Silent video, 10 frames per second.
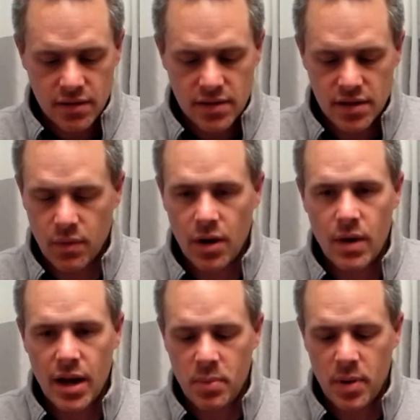So we don't
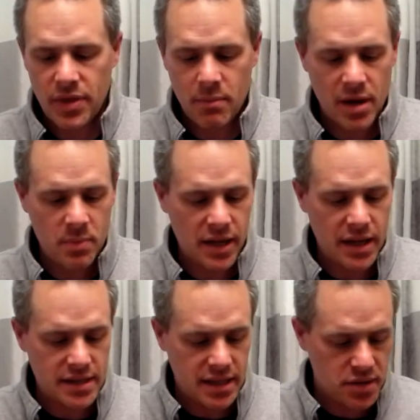want to put them in a
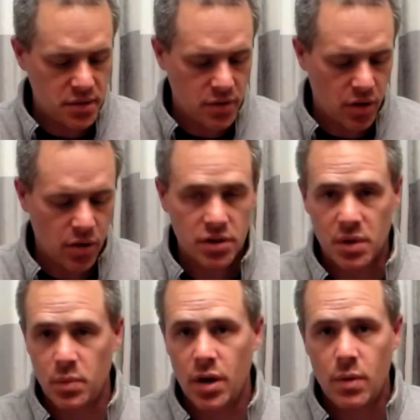place that's too cold,
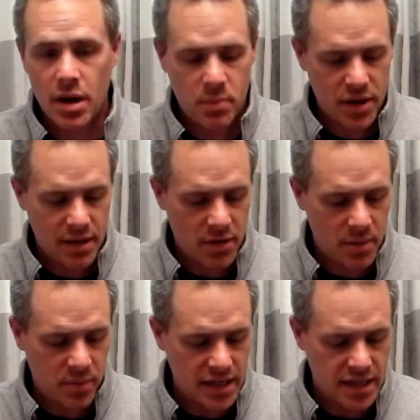and we don't want to put them in a
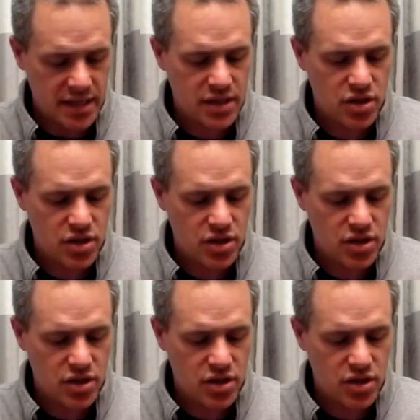place that's